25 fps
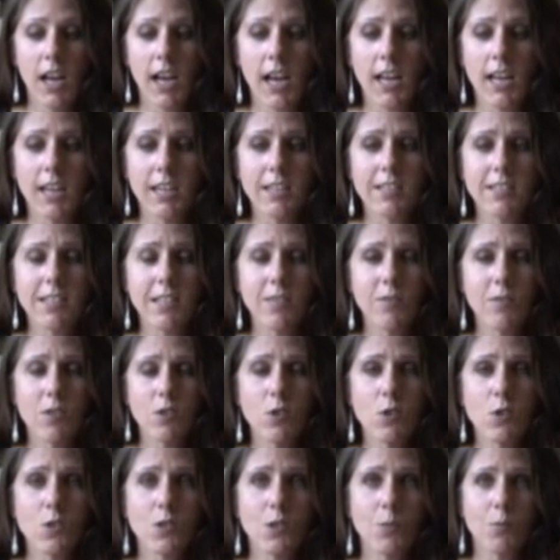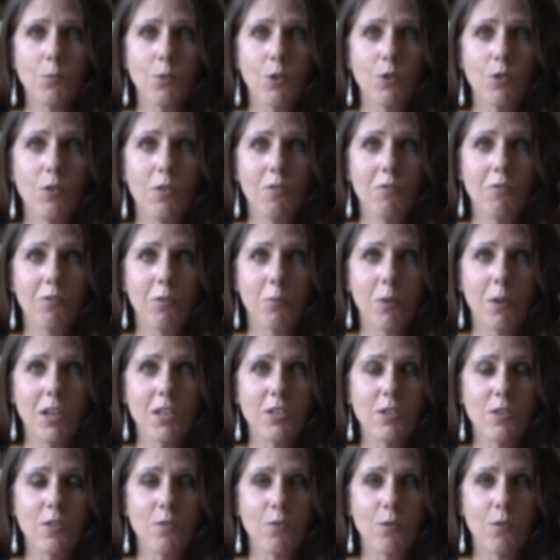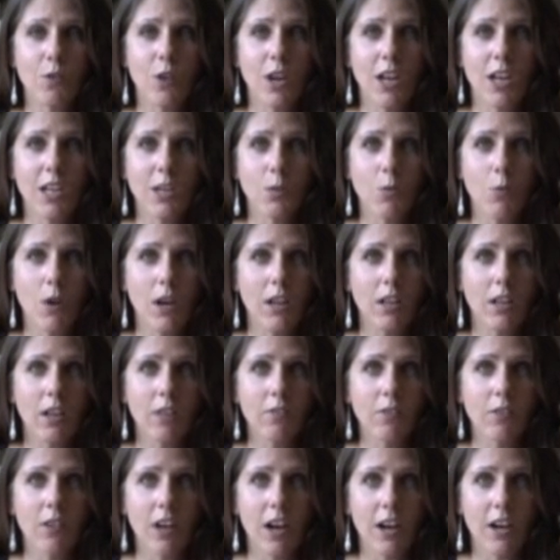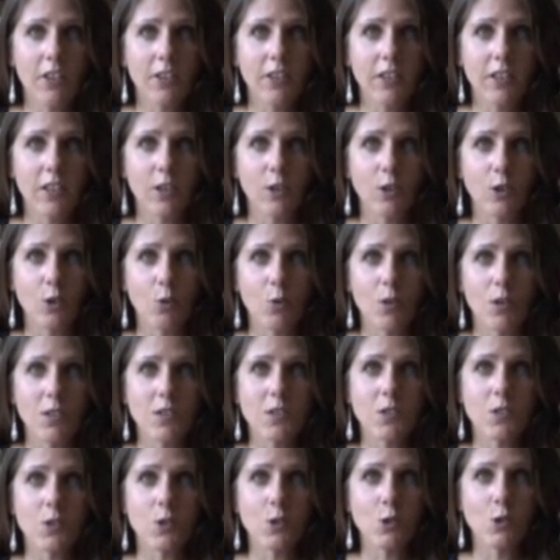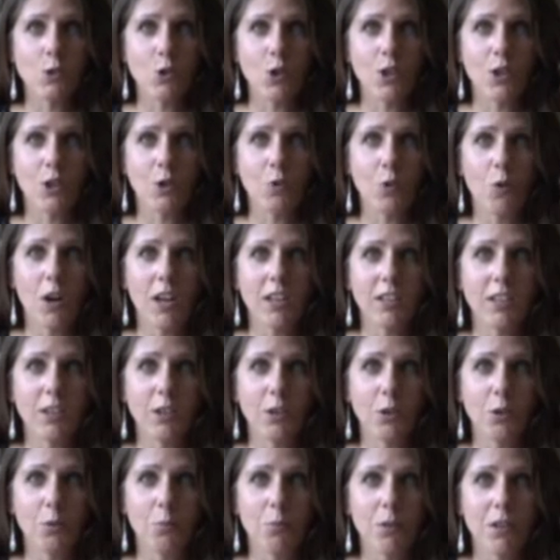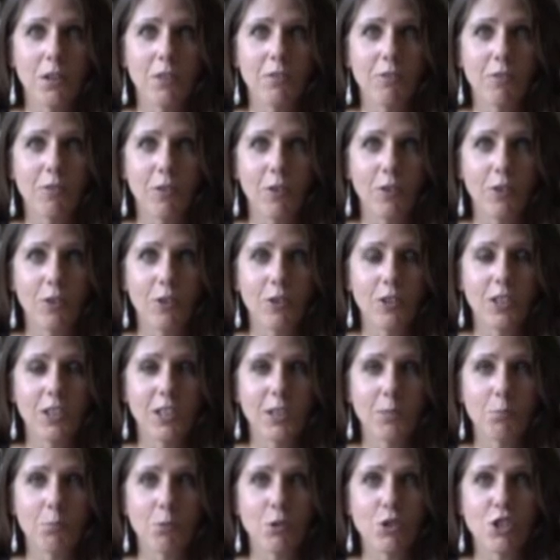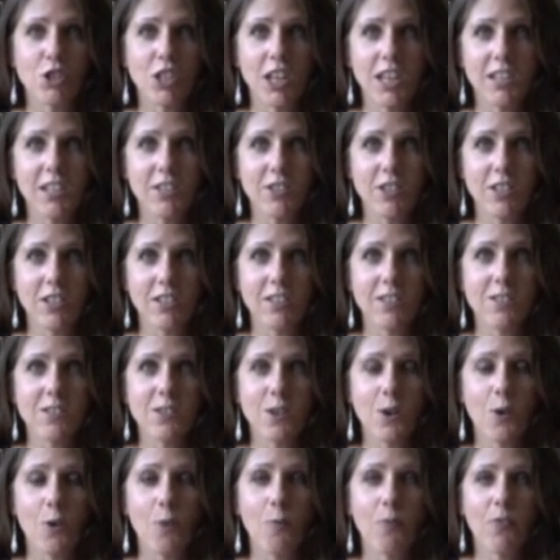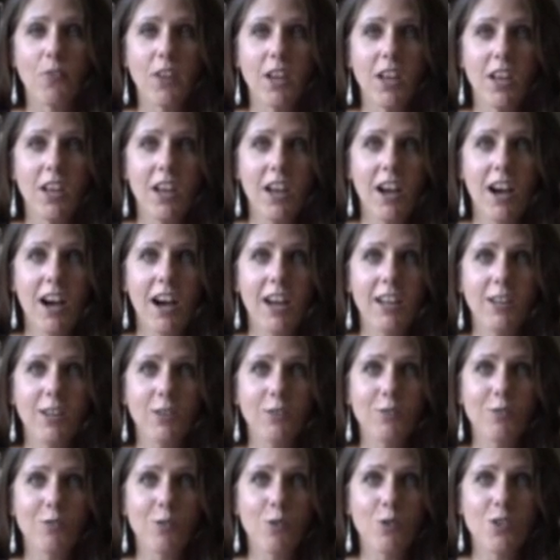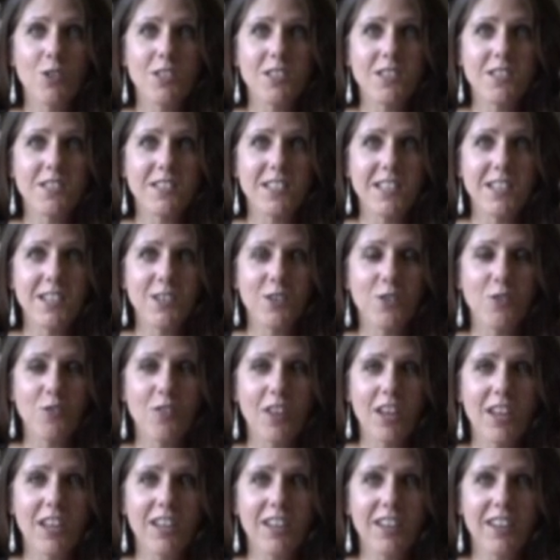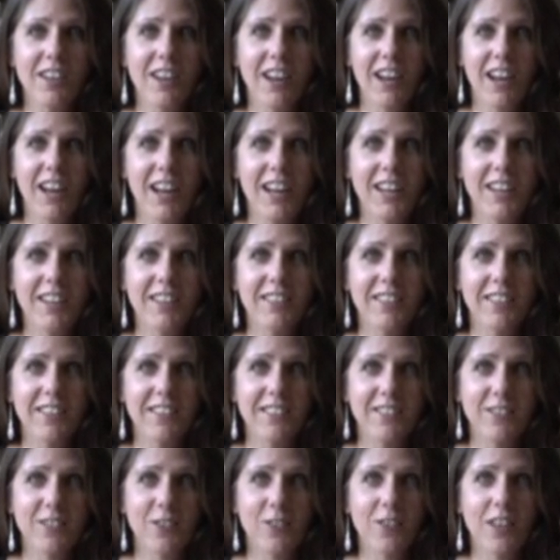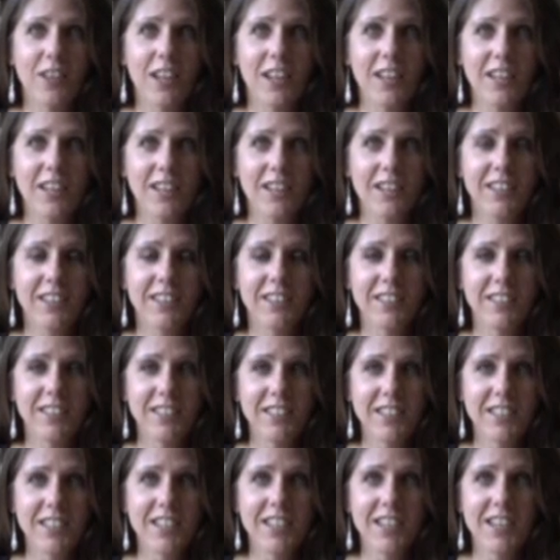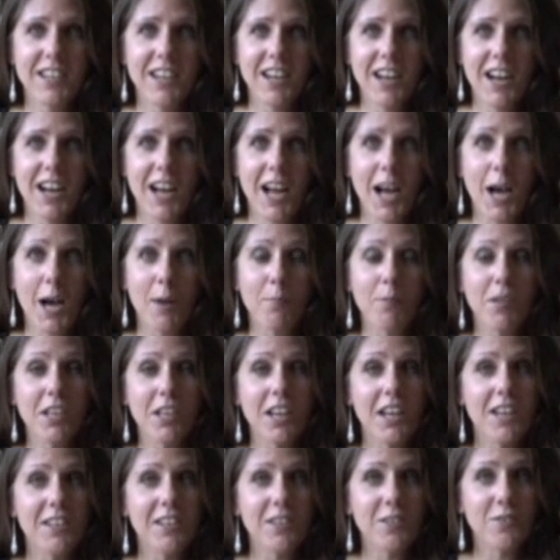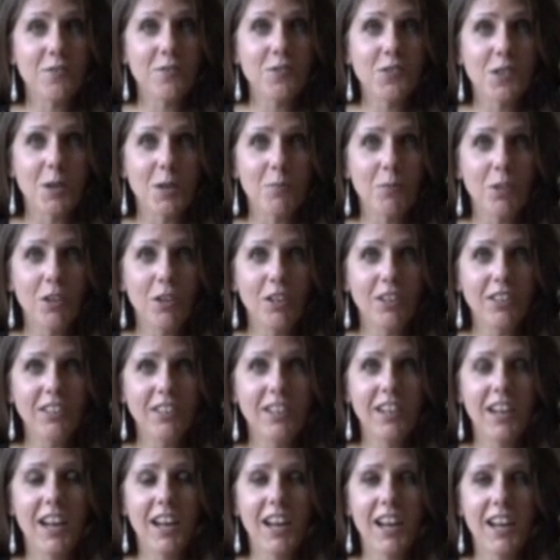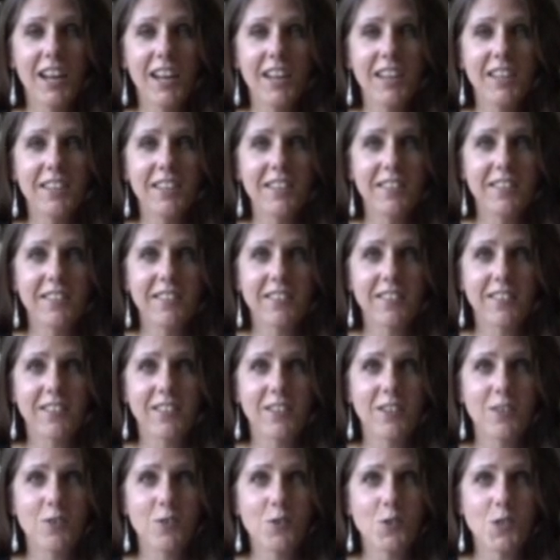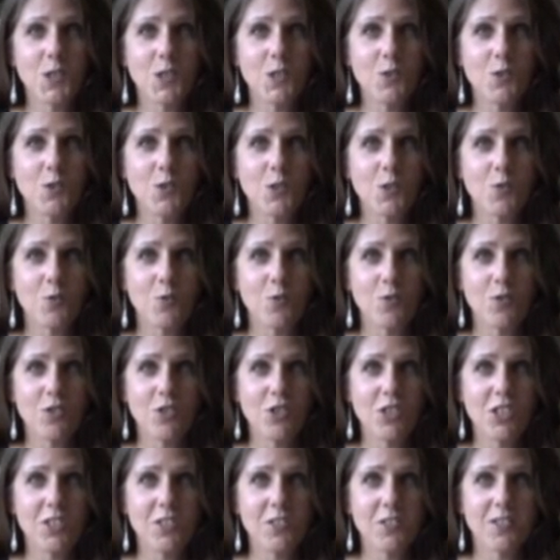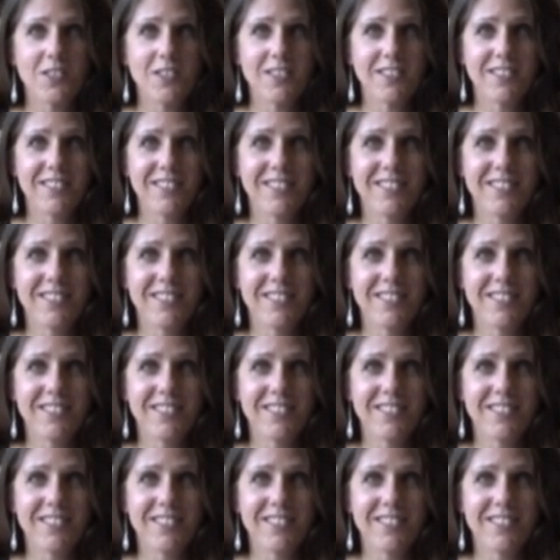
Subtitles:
And it's even just some good information for any wine lover out there who wants to enjoy their wine a little bit further in appreciation. So I look forward to seeing you then, and until then, happy end of summer, and we'll see you soon. Cheers.